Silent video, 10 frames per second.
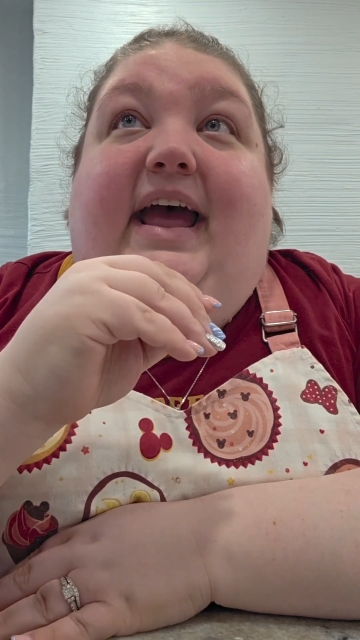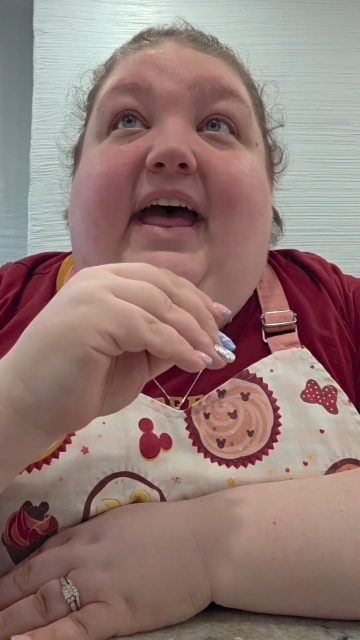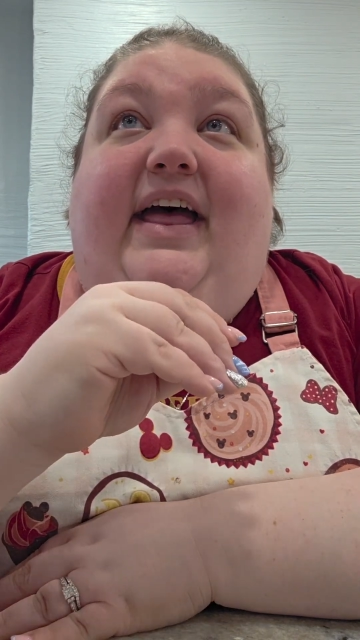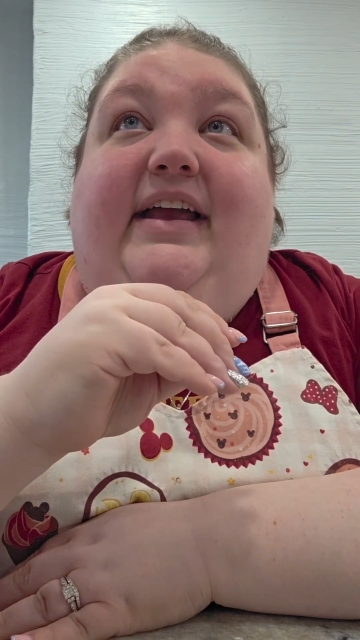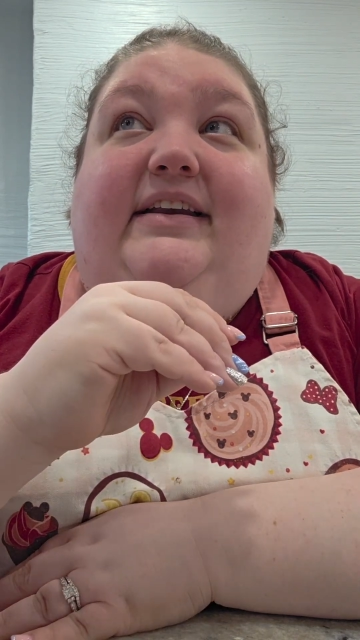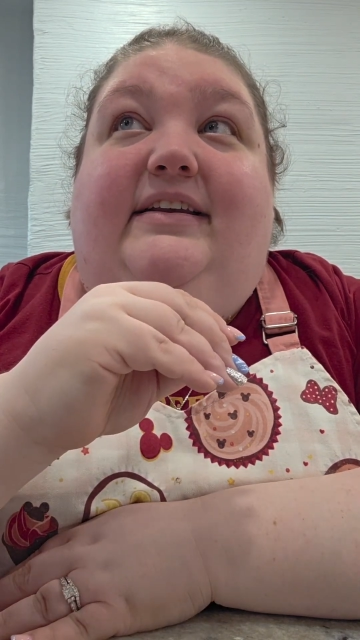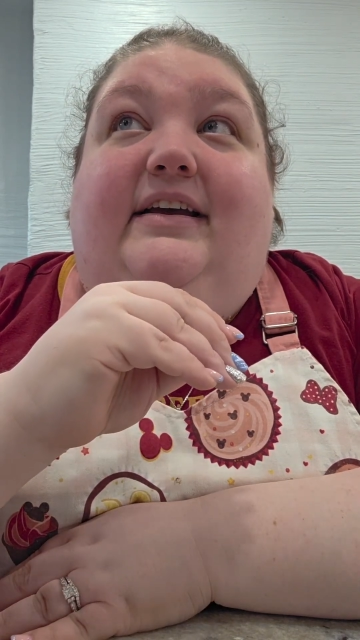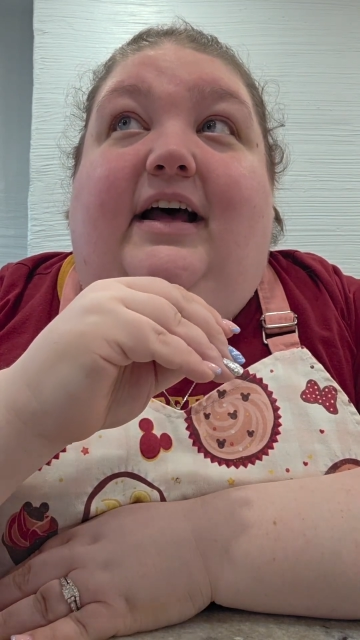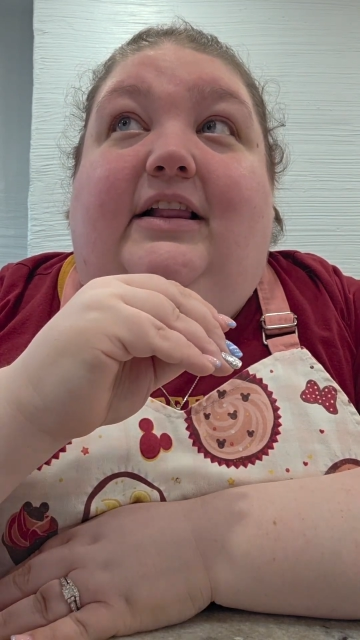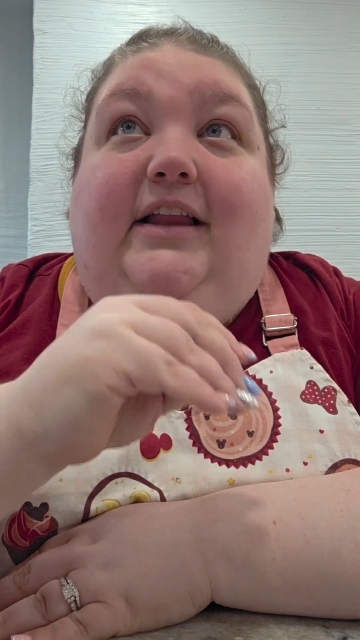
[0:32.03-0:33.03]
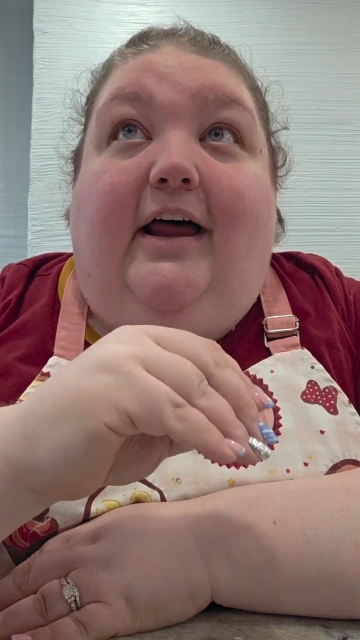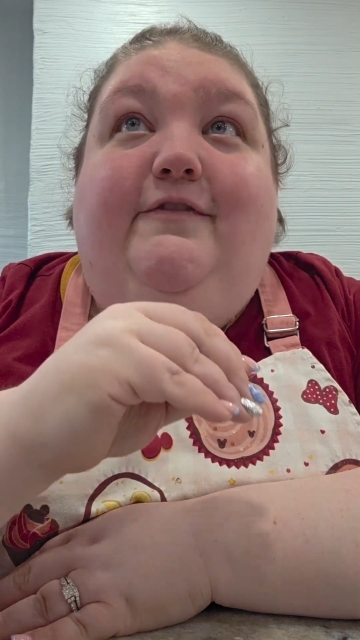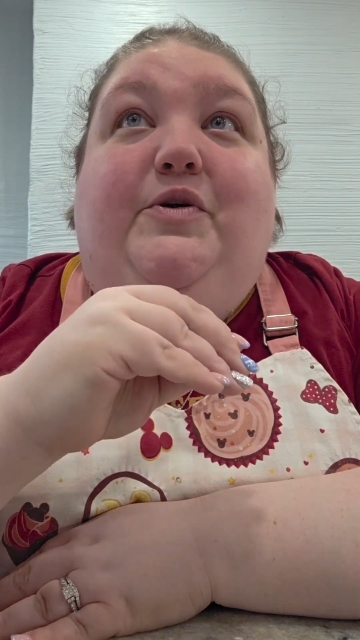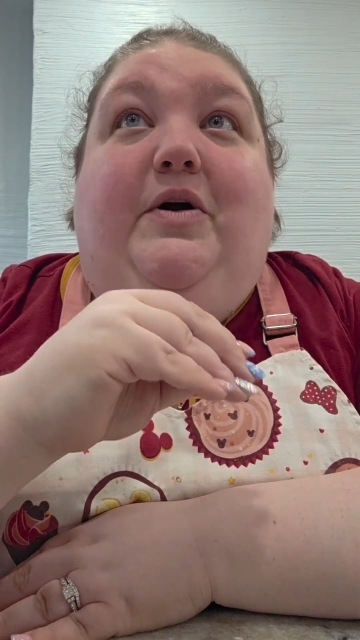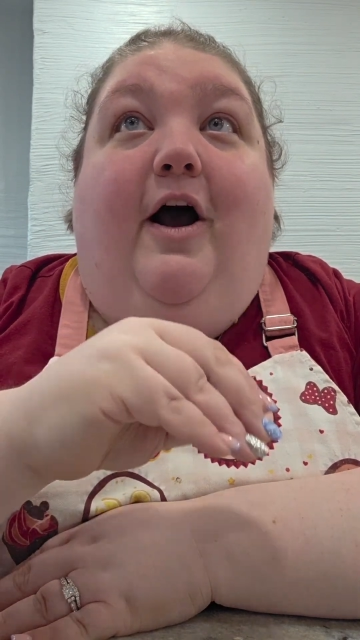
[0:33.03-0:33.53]
And a lot
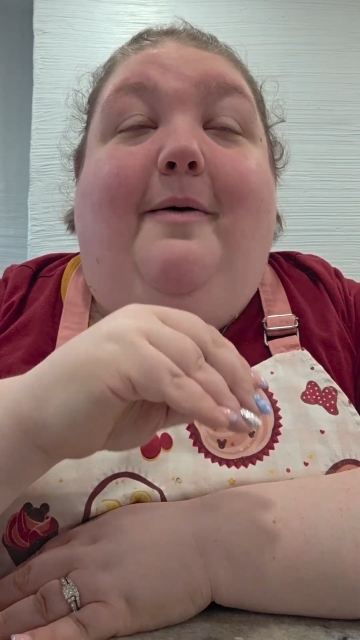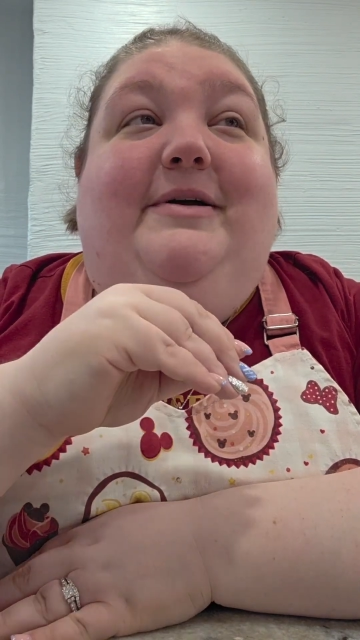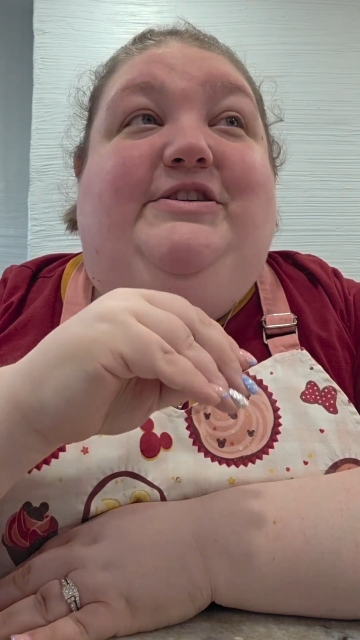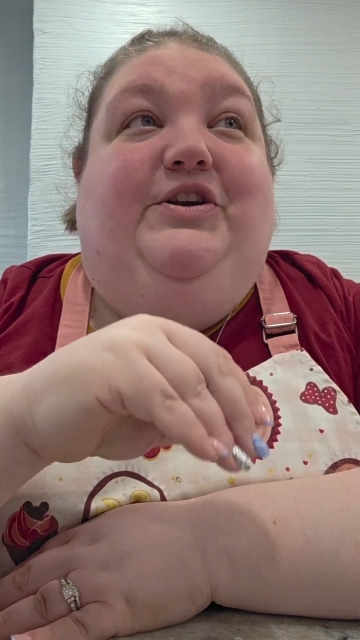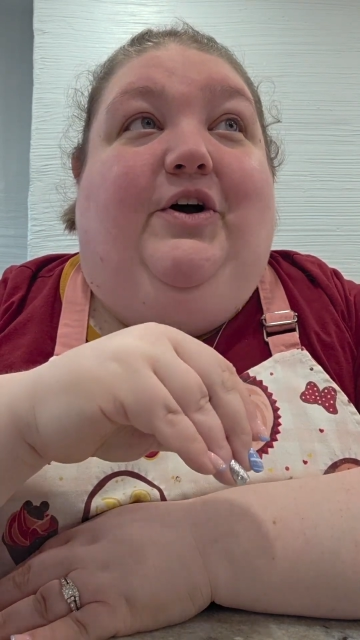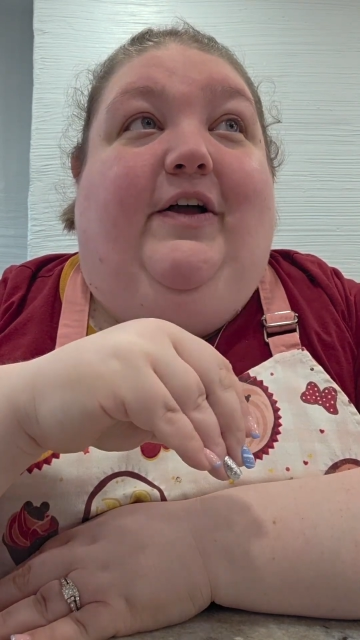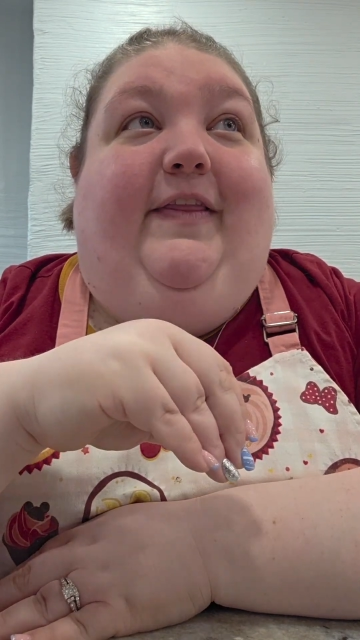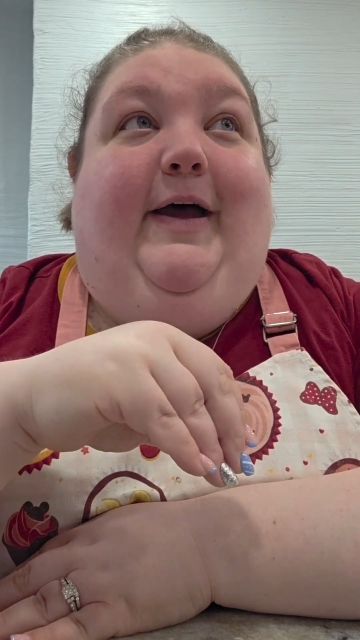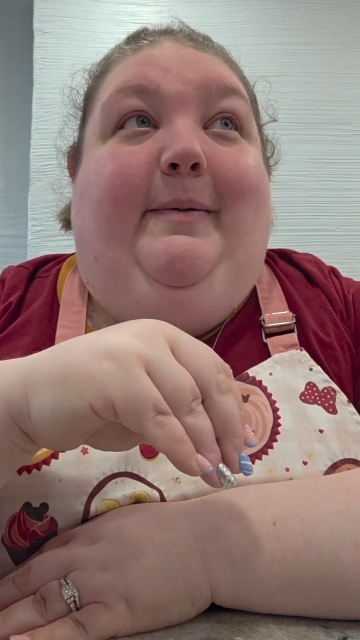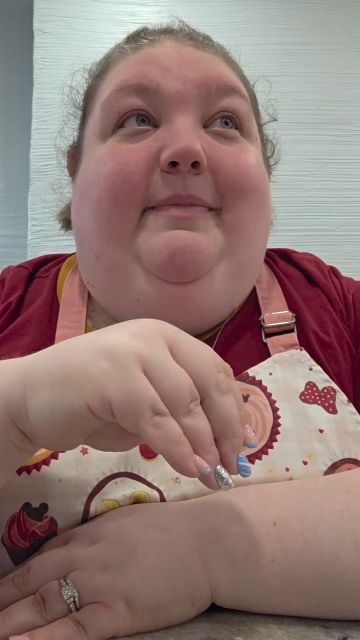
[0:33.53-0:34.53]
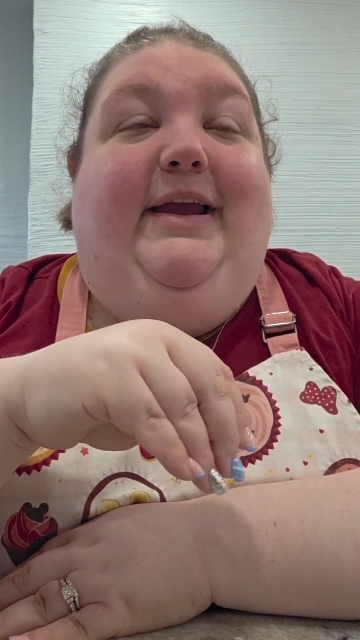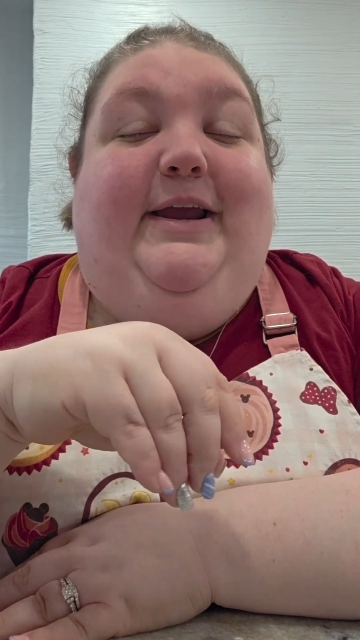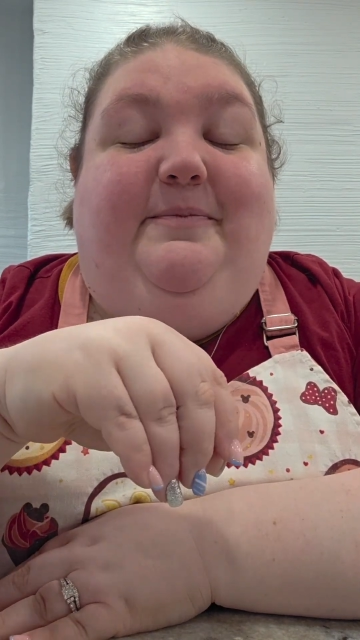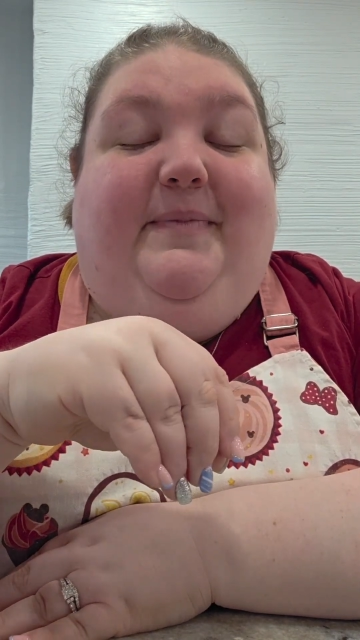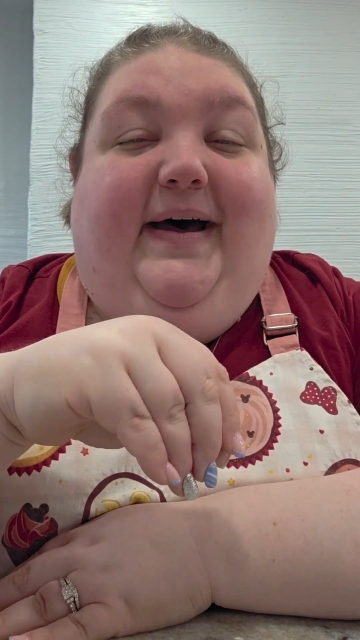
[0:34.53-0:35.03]
of you commented on them
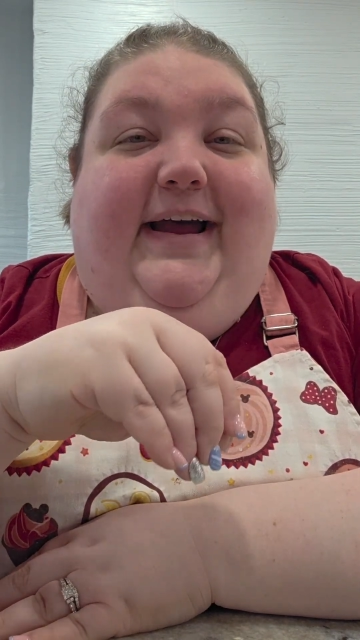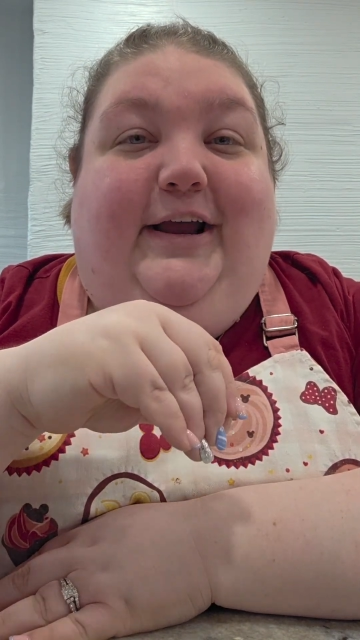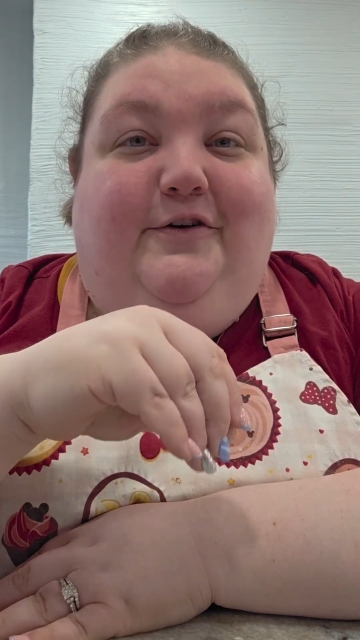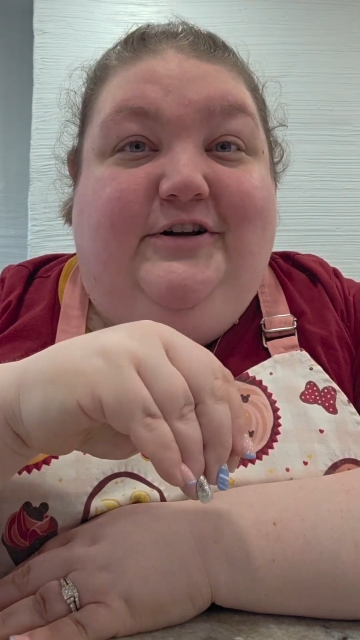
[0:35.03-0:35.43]
in my